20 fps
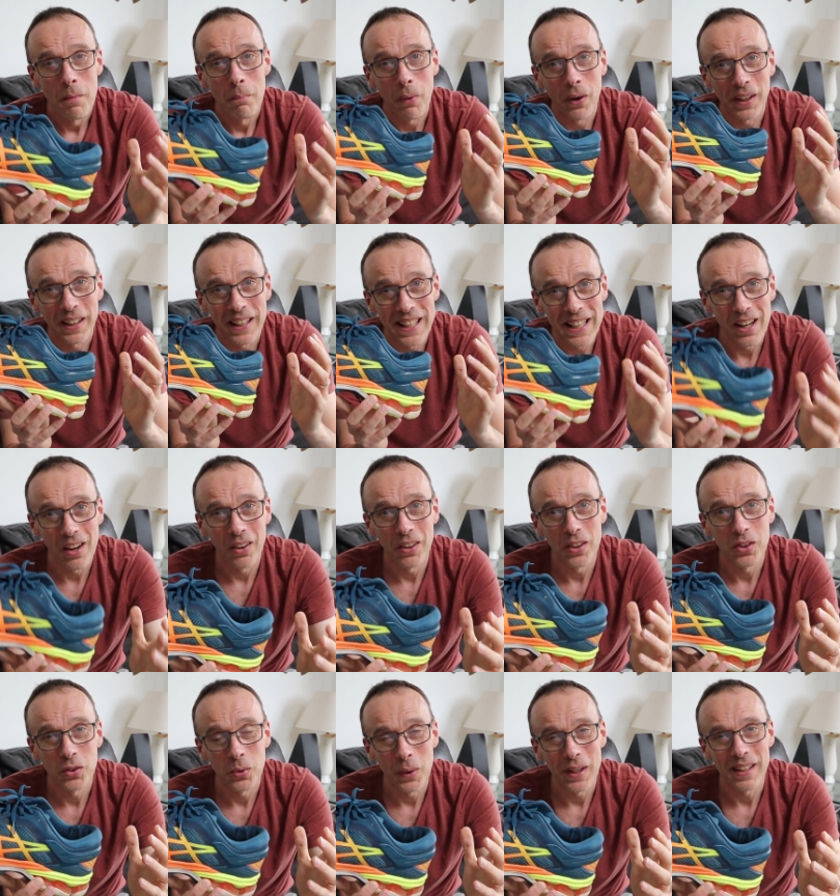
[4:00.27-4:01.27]
my
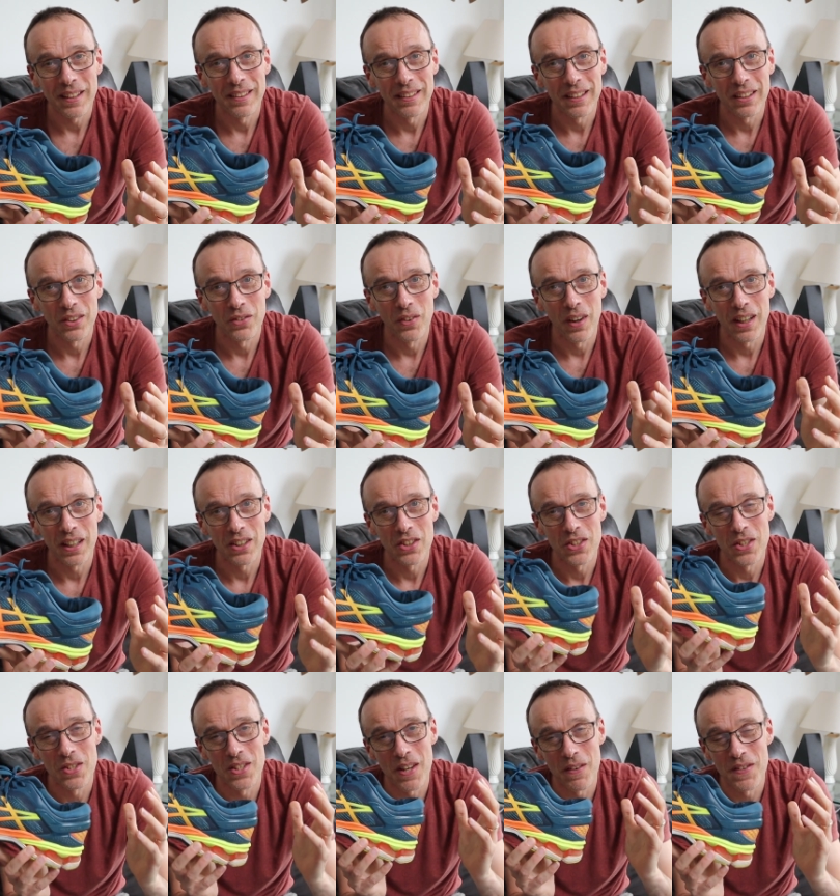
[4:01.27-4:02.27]
Kayano 26 running
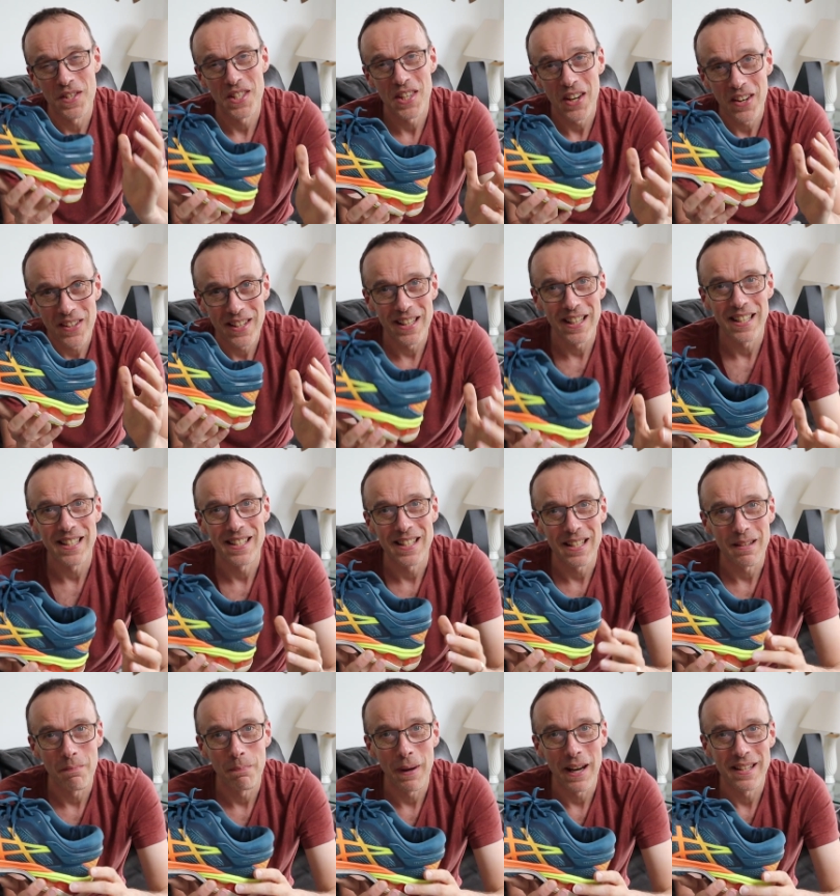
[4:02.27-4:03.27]
shoes have certainly
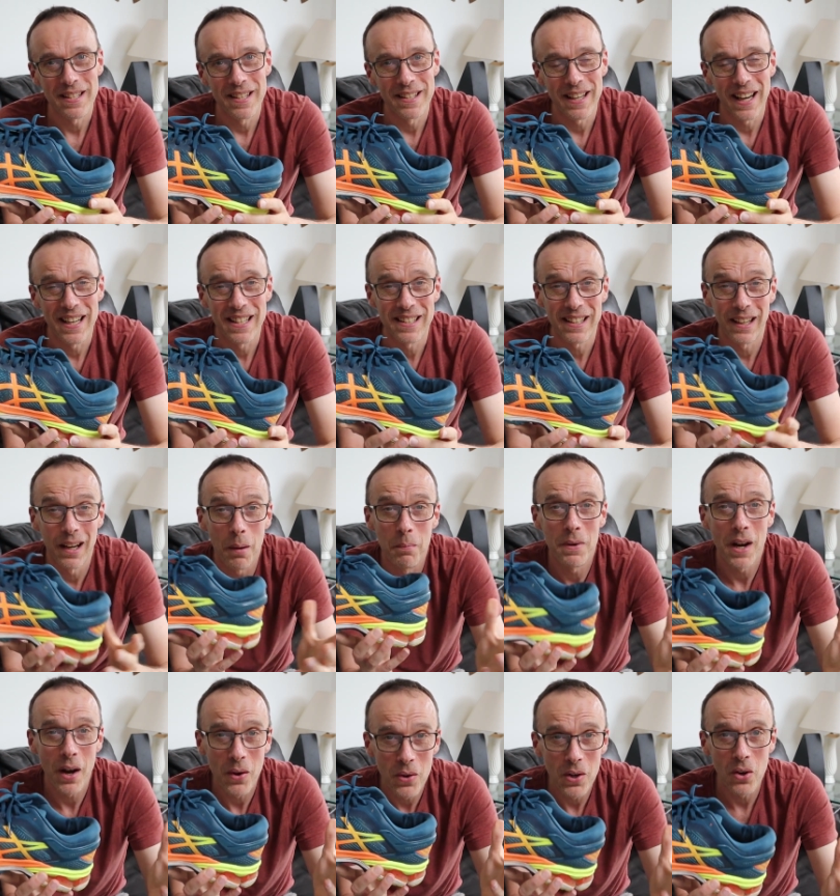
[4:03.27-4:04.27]
seen better days and
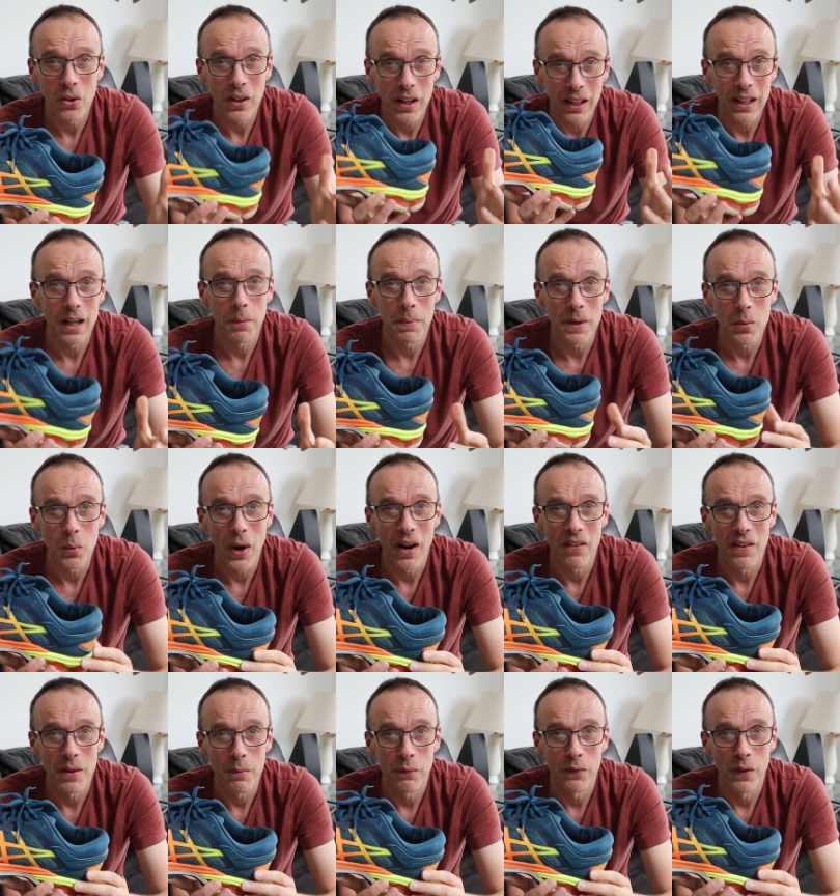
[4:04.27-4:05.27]
I'm no longer going to be
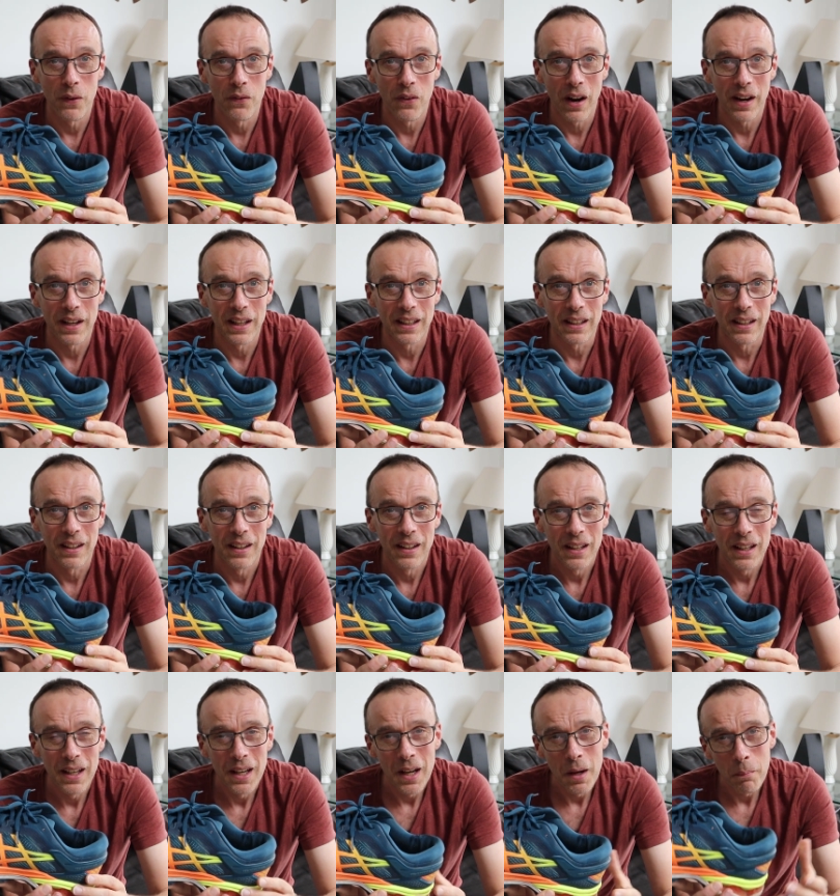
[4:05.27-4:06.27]
wearing them for running.
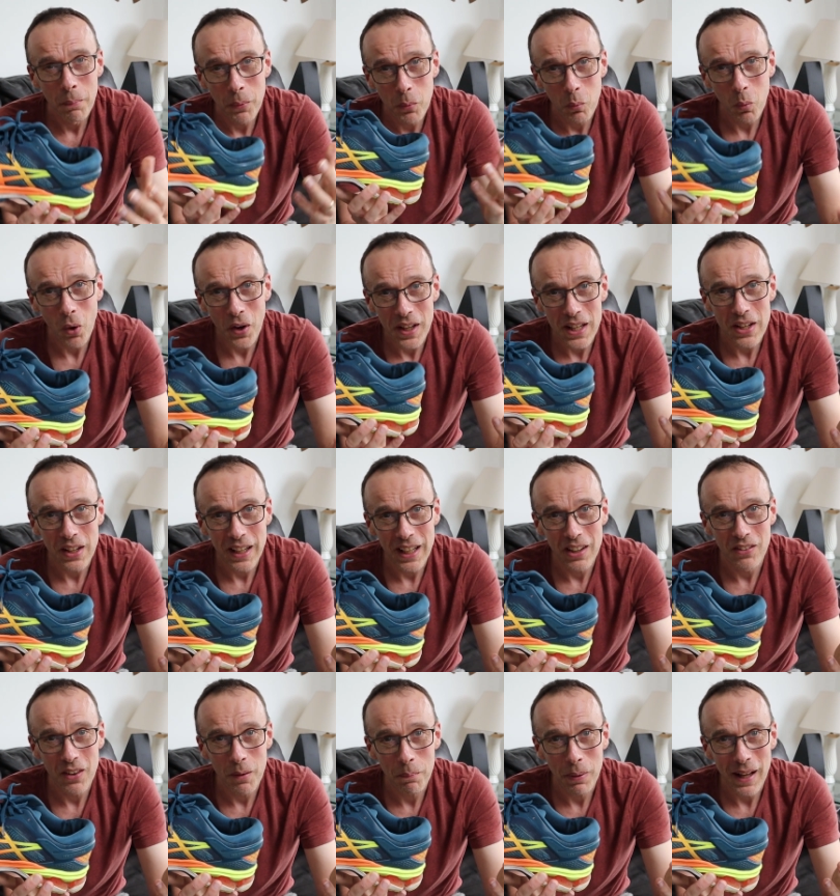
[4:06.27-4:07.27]
But what are you going
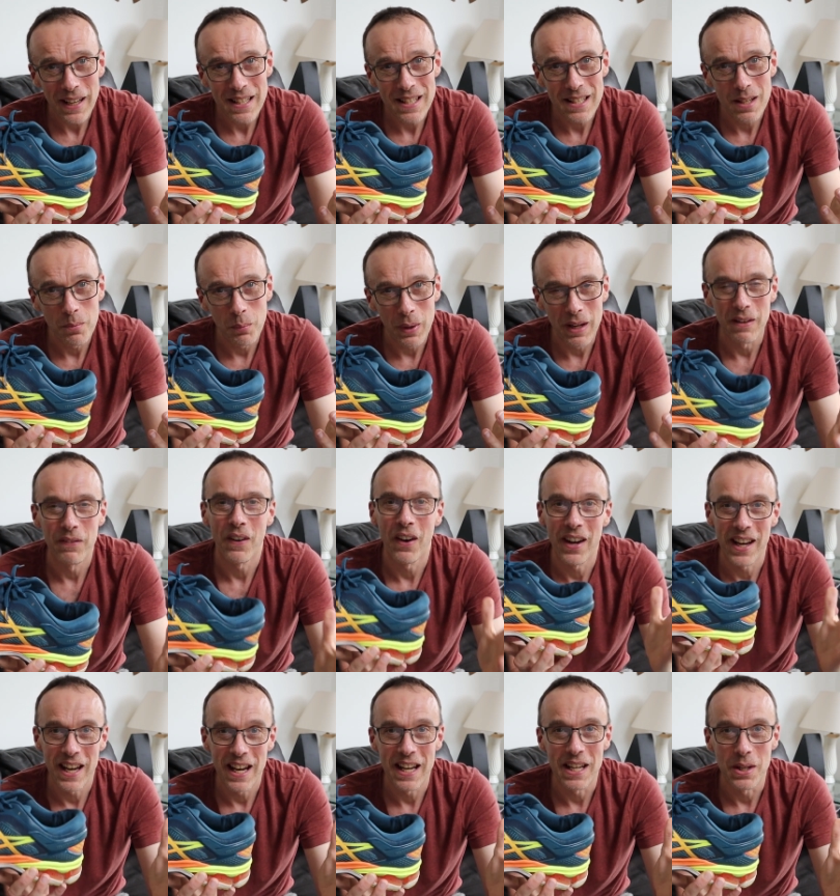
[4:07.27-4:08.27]
to replace them with,
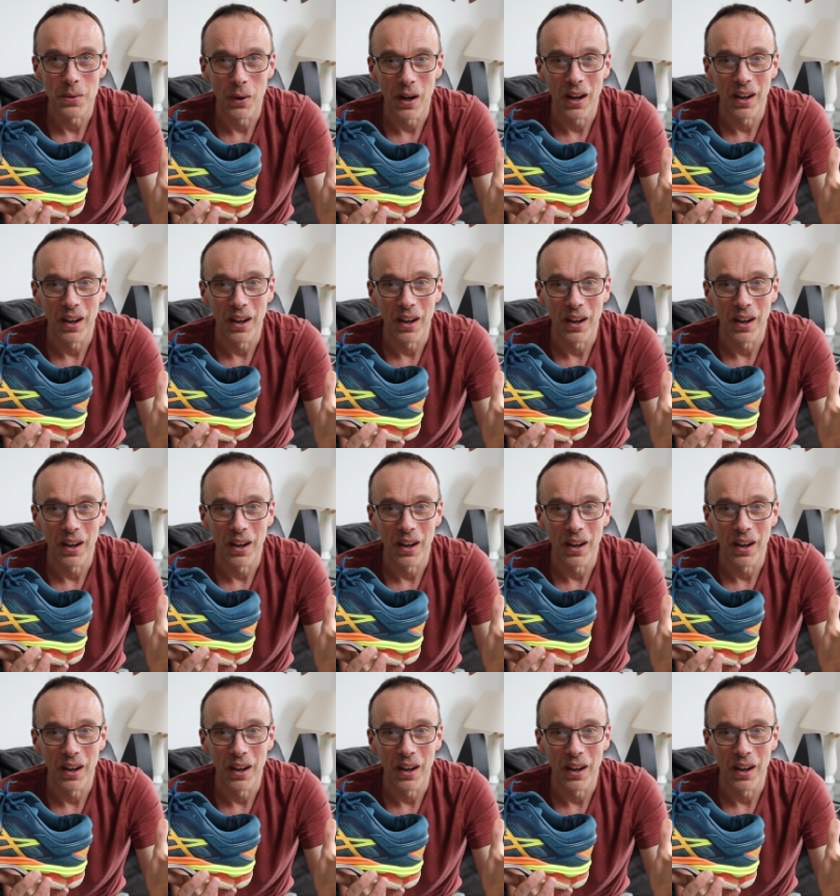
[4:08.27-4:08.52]
I hear you